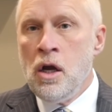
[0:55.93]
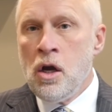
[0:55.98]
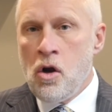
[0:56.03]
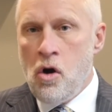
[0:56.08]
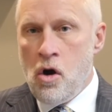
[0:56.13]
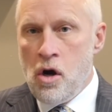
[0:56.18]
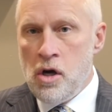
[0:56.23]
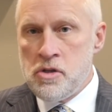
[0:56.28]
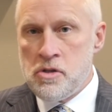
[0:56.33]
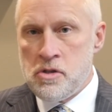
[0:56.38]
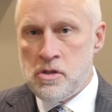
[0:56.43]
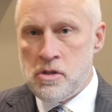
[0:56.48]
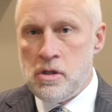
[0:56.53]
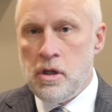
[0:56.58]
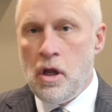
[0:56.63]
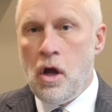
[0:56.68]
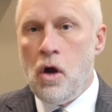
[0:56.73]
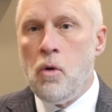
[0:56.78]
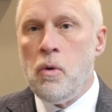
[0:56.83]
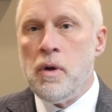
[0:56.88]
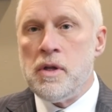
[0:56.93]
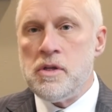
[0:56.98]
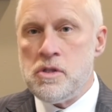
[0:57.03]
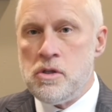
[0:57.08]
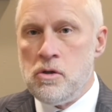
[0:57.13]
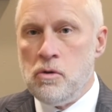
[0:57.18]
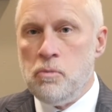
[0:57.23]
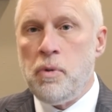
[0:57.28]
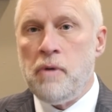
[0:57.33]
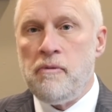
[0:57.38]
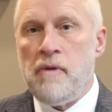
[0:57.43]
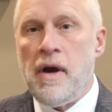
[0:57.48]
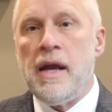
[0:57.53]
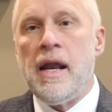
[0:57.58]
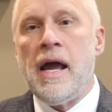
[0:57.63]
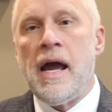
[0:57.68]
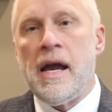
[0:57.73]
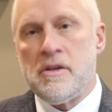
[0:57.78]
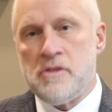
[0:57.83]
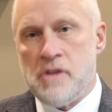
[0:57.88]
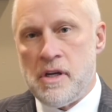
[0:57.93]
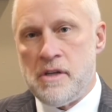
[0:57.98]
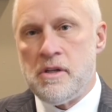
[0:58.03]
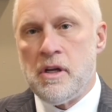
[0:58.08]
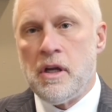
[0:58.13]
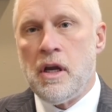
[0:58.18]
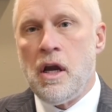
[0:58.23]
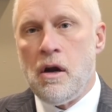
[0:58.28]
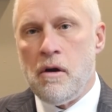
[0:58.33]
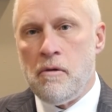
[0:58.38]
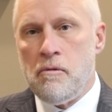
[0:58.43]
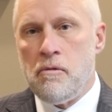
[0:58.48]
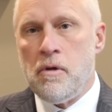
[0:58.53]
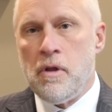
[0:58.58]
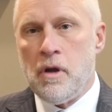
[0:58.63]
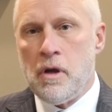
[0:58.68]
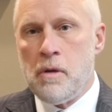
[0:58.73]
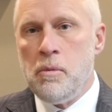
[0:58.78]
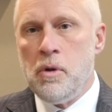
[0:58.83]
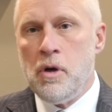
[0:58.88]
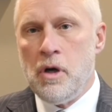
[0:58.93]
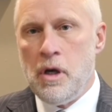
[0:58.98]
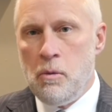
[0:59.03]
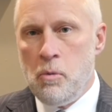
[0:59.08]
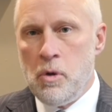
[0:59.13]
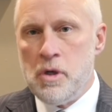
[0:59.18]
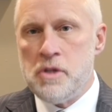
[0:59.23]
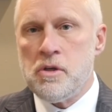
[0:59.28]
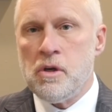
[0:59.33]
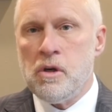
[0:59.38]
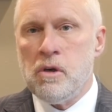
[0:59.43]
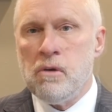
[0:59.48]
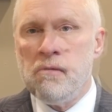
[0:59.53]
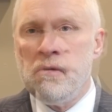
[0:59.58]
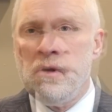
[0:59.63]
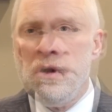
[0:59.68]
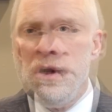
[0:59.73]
costs low, and still provide access to care for the community we serve.